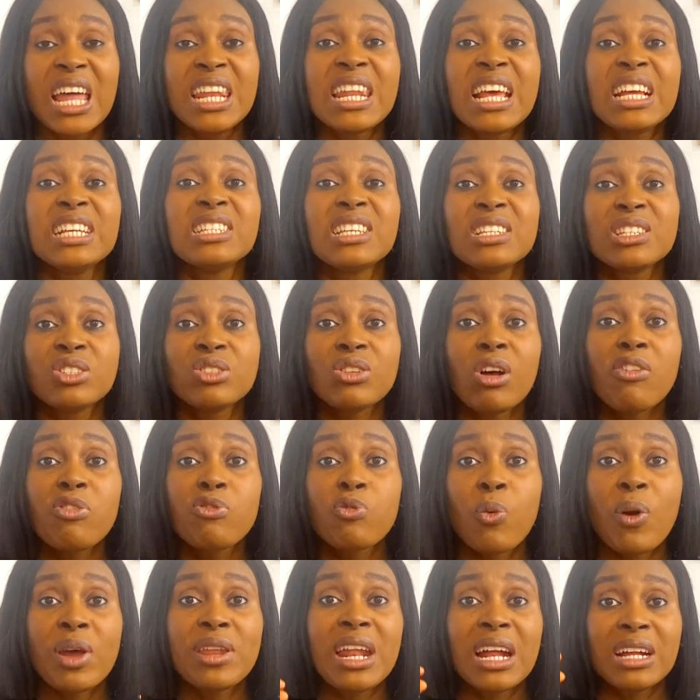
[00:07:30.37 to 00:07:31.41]
There is a
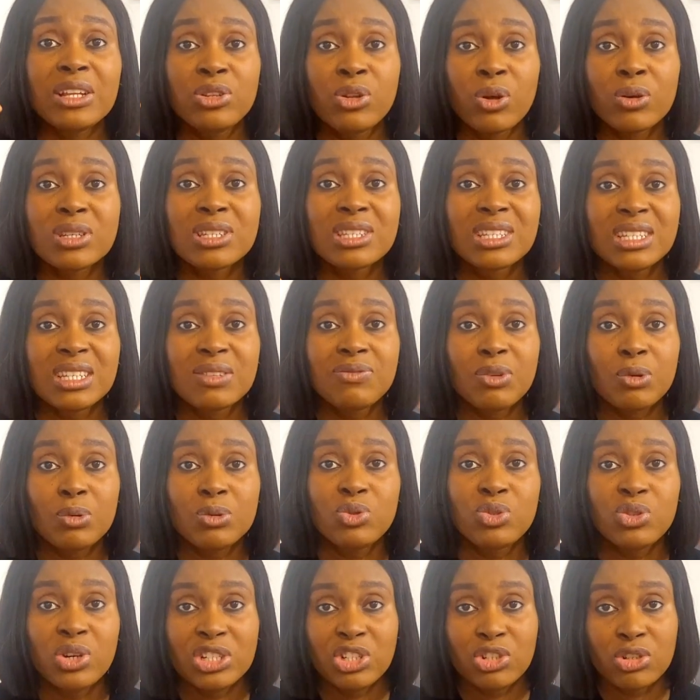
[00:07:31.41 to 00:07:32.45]
software that does this
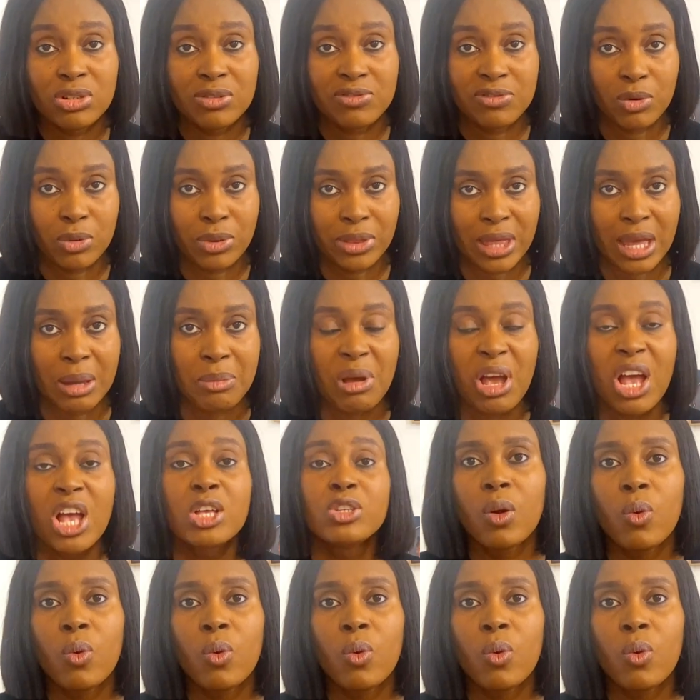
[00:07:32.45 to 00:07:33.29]
filtration for them.